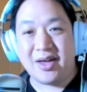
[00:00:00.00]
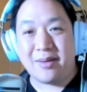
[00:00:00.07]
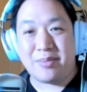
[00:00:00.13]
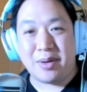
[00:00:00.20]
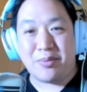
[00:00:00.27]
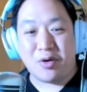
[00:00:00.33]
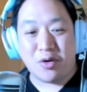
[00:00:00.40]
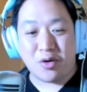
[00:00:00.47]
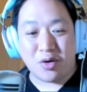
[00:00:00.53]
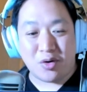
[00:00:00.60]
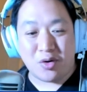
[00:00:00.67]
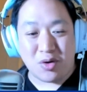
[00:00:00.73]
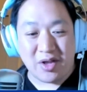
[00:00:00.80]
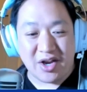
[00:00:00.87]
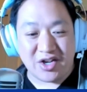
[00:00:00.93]
people who are in
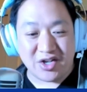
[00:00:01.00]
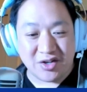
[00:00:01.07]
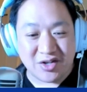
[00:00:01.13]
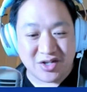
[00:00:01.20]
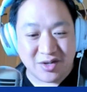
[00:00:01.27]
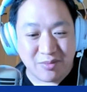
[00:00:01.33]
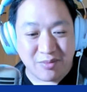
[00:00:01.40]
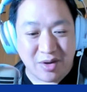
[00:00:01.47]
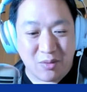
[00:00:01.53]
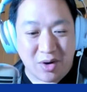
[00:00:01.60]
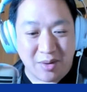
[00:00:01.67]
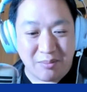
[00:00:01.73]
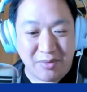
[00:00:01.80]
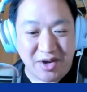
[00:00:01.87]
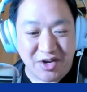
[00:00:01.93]
relationships. They
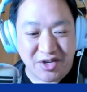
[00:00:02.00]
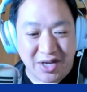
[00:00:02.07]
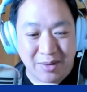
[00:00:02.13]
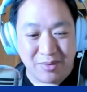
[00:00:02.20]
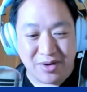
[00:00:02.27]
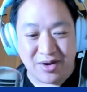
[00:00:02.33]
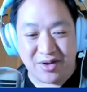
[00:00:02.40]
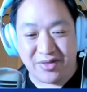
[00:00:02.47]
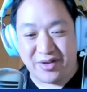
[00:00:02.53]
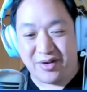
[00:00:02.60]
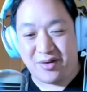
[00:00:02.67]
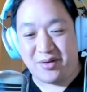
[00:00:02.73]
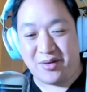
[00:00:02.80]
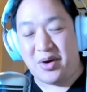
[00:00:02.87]
want me and Debbie on there.